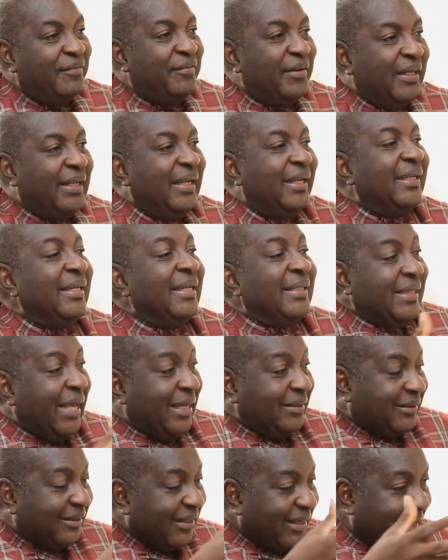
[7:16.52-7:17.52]
them vividly. It
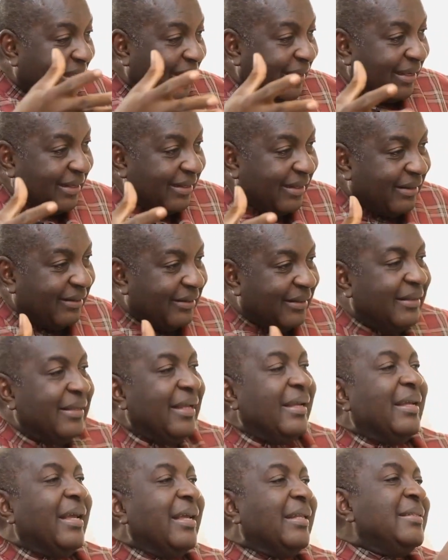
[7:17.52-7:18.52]
has
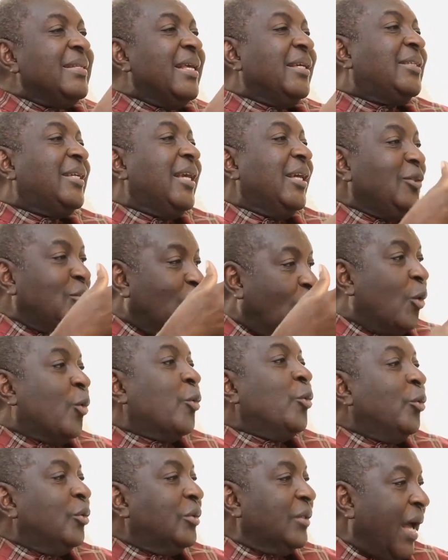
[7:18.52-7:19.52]
exactly nurtured your
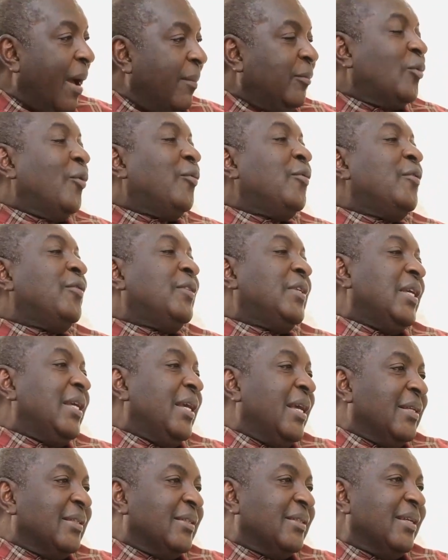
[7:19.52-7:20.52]
growth up mm. to 50
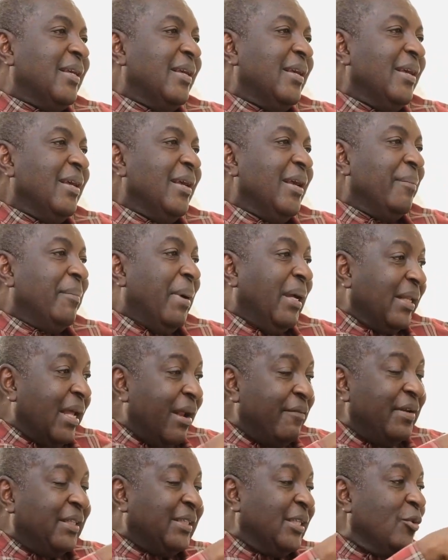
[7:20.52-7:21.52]
years. Yeah. But
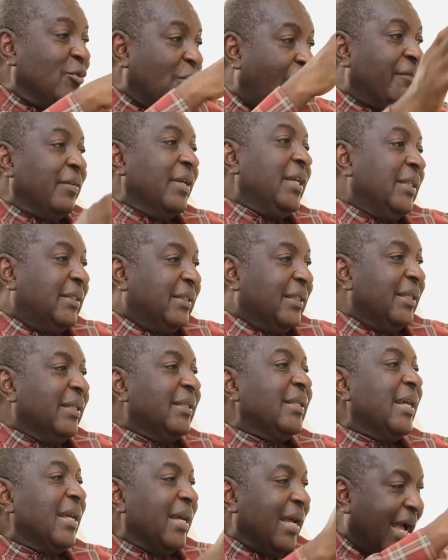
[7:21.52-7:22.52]
everything you have
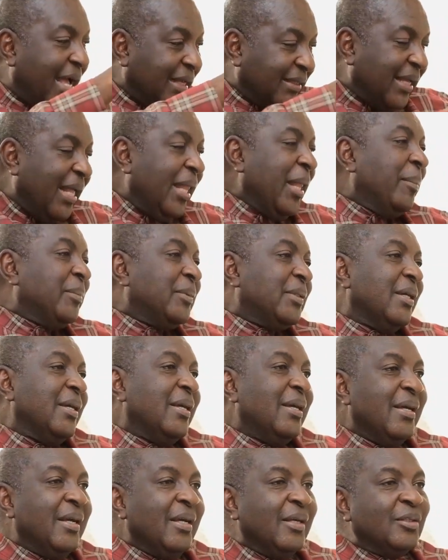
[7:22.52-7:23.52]
eaten has helped.
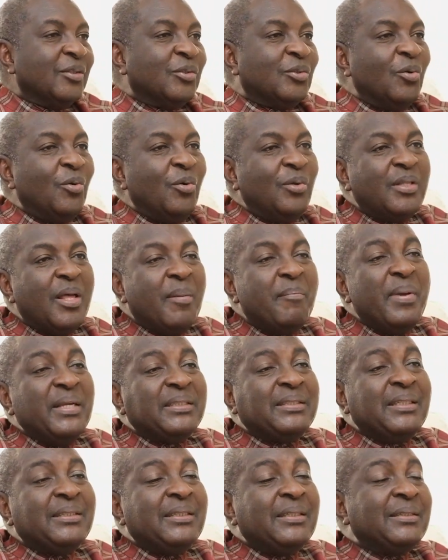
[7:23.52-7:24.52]
Yeah. So the
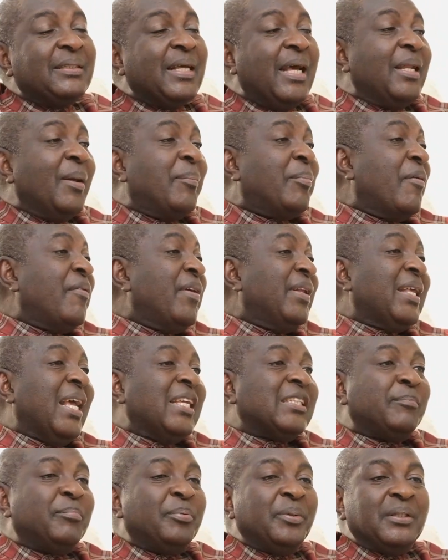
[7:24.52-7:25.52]
messages that the prophet
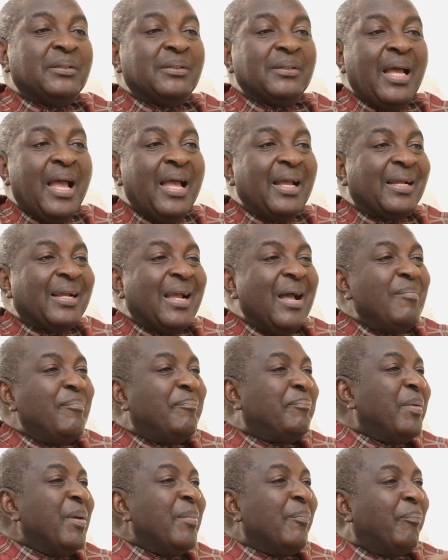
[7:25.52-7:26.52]
has preached, I
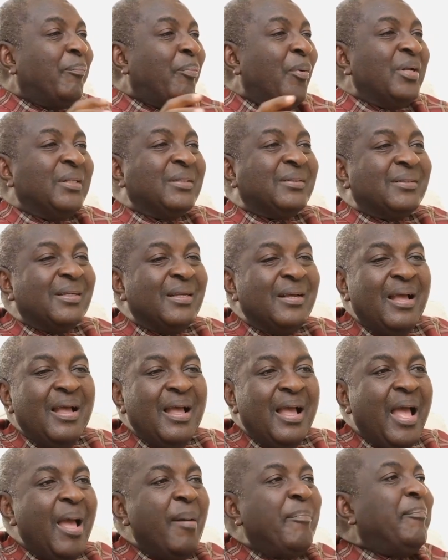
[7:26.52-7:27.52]
can't pinpoint a